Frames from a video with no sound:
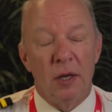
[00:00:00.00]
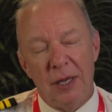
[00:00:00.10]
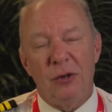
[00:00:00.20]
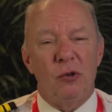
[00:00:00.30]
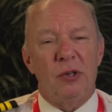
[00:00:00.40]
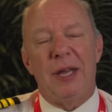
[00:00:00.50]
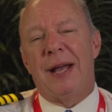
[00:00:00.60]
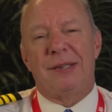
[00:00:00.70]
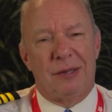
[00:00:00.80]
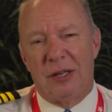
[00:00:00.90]
It usually
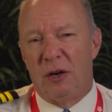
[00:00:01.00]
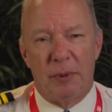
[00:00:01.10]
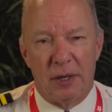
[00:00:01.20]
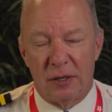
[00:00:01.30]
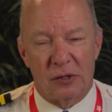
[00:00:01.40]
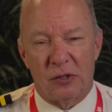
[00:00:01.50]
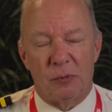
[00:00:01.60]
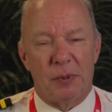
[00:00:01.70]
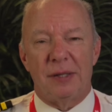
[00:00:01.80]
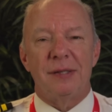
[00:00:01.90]
adds a little bit of distance,
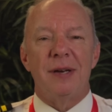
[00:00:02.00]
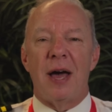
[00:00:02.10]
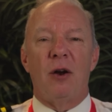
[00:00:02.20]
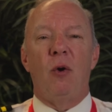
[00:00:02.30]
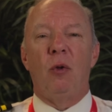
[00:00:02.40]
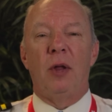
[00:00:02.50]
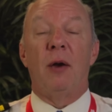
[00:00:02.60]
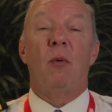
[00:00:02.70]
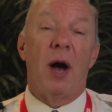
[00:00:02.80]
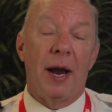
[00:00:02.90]
but it's not a whole
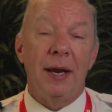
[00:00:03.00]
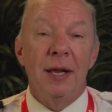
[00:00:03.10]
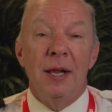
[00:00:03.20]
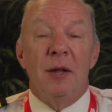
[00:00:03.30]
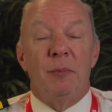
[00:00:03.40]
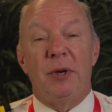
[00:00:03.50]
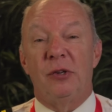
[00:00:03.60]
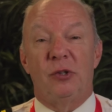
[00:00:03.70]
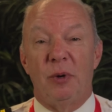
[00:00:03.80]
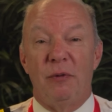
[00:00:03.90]
lot. Why?
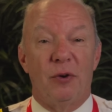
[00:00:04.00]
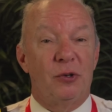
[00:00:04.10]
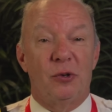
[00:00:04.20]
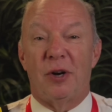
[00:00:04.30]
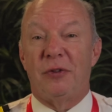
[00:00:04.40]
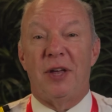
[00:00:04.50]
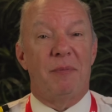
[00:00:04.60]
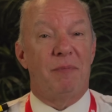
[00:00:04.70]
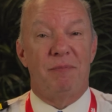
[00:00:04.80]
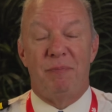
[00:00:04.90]
Because the reversers aren't
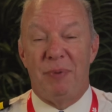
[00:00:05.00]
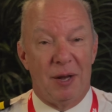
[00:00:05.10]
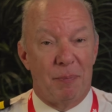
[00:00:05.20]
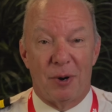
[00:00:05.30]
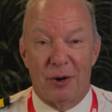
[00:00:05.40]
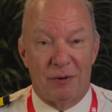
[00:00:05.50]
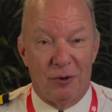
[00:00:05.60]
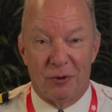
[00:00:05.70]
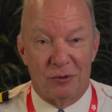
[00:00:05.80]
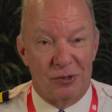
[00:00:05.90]
that big a part of
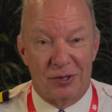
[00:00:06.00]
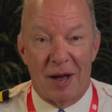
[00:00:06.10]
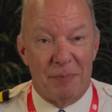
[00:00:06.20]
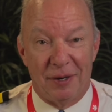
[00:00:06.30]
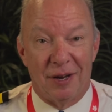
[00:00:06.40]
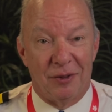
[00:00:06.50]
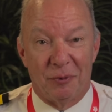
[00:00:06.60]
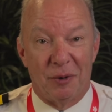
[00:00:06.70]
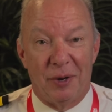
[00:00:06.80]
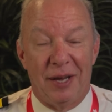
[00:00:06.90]
your stopping on the
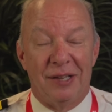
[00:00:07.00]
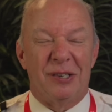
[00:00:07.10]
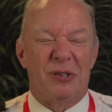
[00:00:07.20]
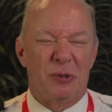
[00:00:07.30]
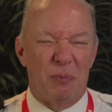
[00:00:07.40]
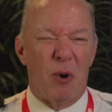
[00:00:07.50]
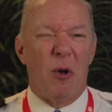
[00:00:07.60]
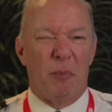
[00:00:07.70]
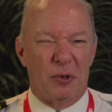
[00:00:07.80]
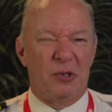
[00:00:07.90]
runway. It's a
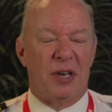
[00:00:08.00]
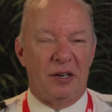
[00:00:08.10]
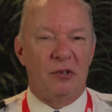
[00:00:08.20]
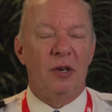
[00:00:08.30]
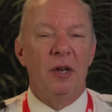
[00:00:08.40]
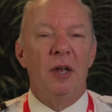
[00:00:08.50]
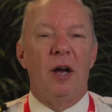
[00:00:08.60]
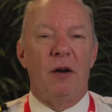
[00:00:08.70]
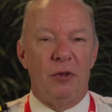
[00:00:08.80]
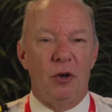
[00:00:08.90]
small percentage
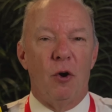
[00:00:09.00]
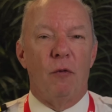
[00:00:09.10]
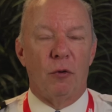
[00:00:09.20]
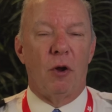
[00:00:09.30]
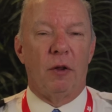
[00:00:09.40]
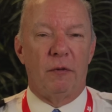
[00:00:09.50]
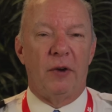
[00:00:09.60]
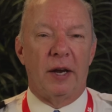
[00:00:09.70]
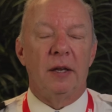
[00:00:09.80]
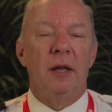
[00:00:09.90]
of the overall
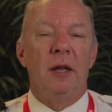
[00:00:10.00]
effect.